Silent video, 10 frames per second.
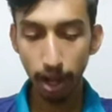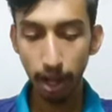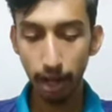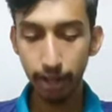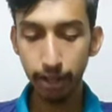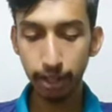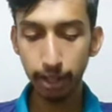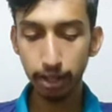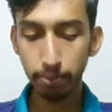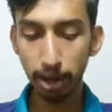
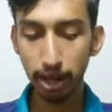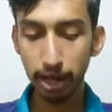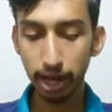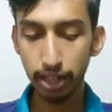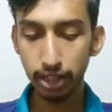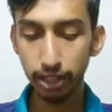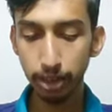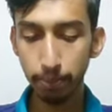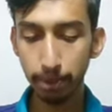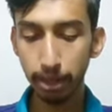Indicate by
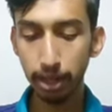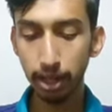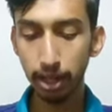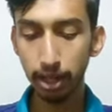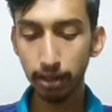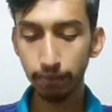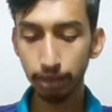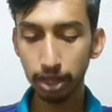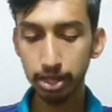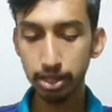http
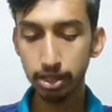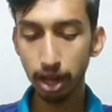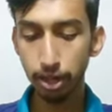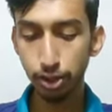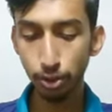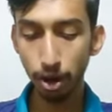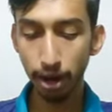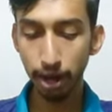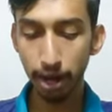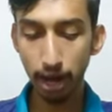is the
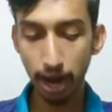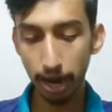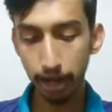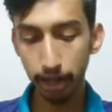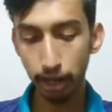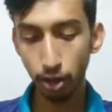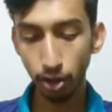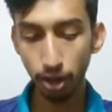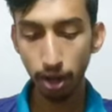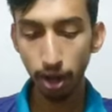url and the
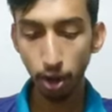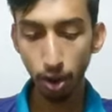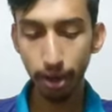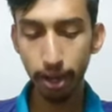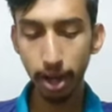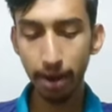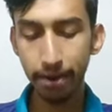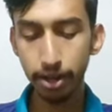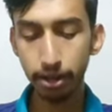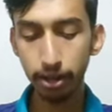logging
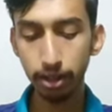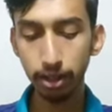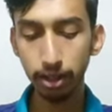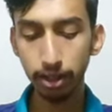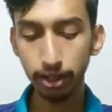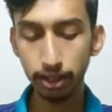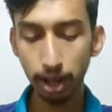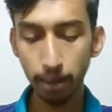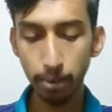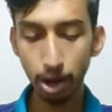icon in
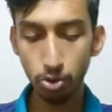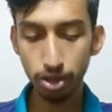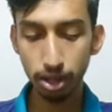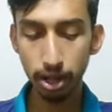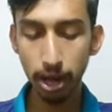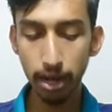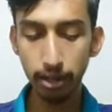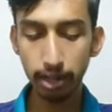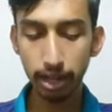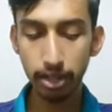the browser.
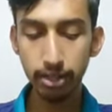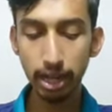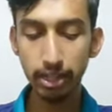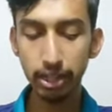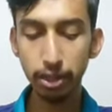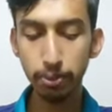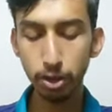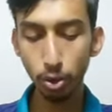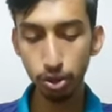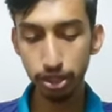Second is http
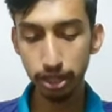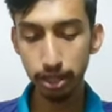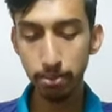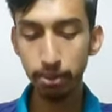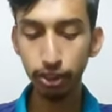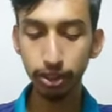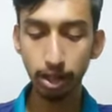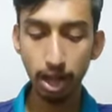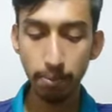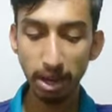coaching machine
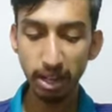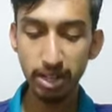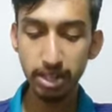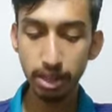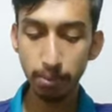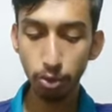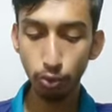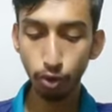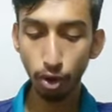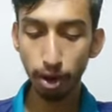mechanism
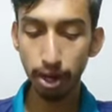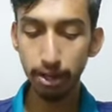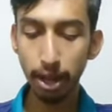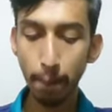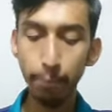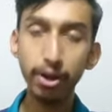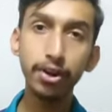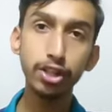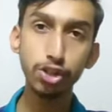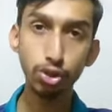for
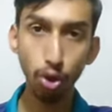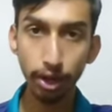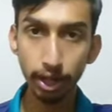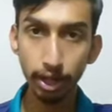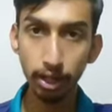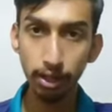temporary storing